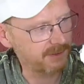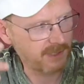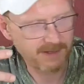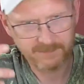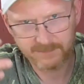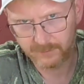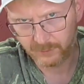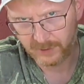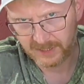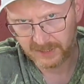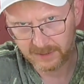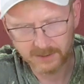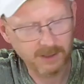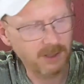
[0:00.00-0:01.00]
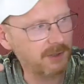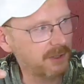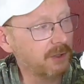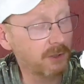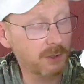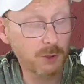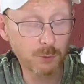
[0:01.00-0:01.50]
You have to
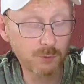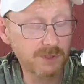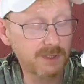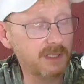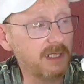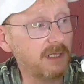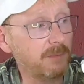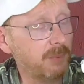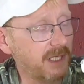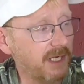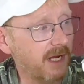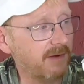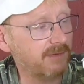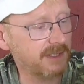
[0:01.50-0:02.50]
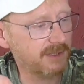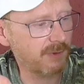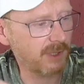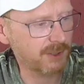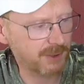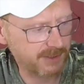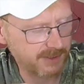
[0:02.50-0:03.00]
use the PDF
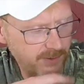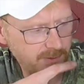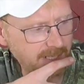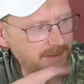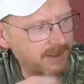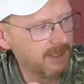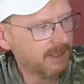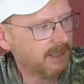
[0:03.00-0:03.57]
instructions. Okay.